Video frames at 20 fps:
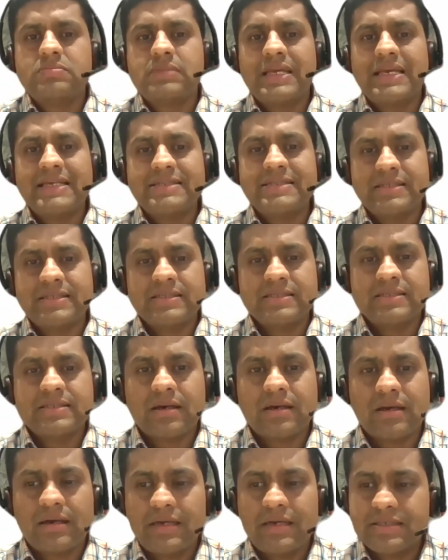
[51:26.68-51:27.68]
cases
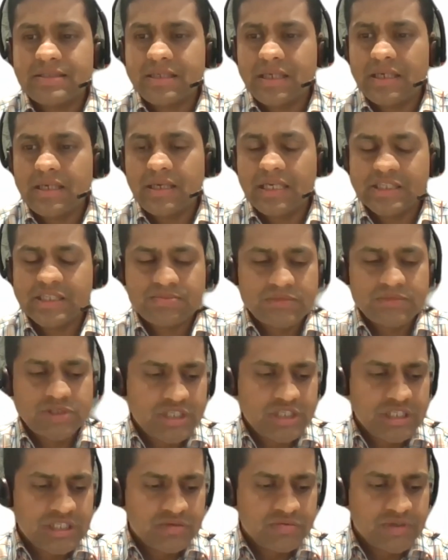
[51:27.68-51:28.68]
are, let's say,
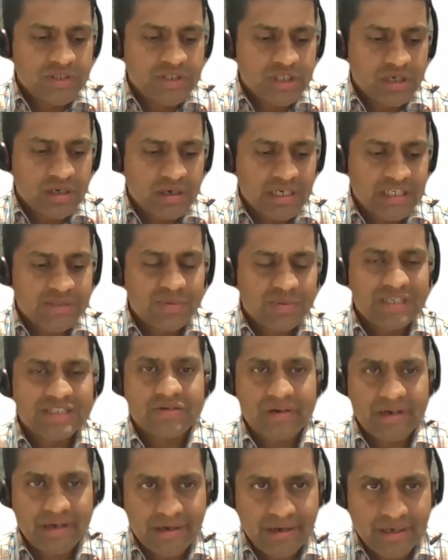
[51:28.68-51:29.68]
genes which are
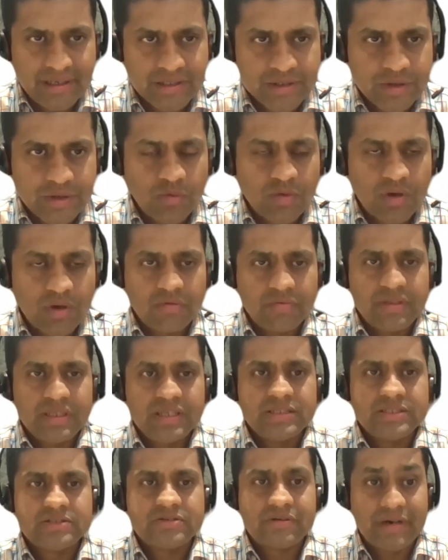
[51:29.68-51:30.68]
expressed rarely. So one of
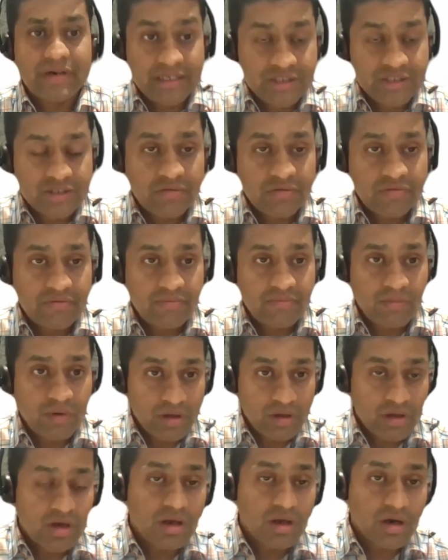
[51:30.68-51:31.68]
these strengths of
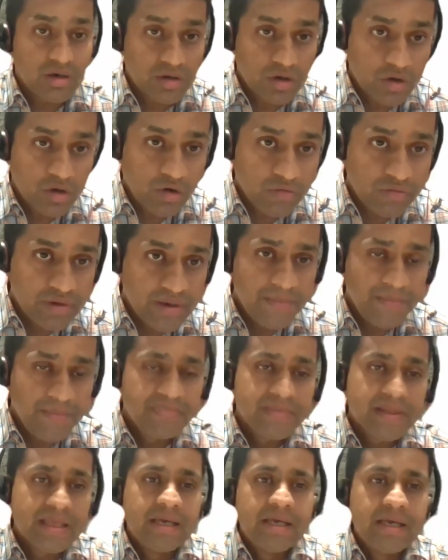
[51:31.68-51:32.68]
molecular cartography
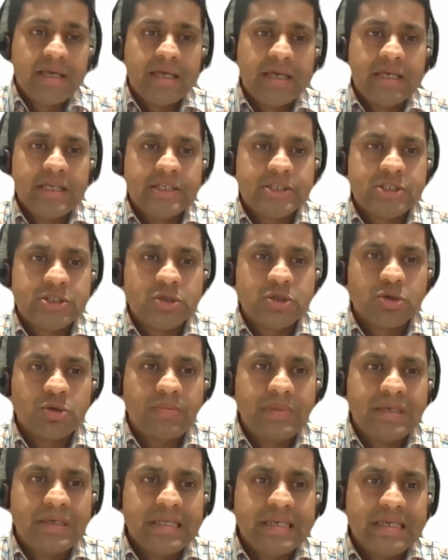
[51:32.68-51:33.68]
is to
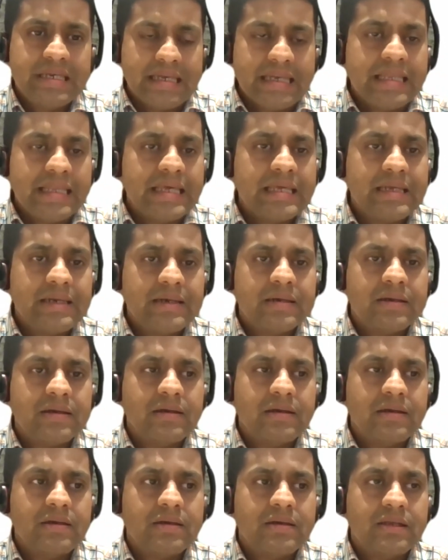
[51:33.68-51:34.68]
be really
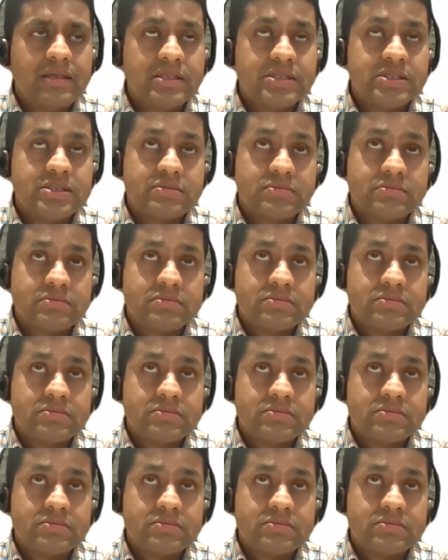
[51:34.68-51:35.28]
these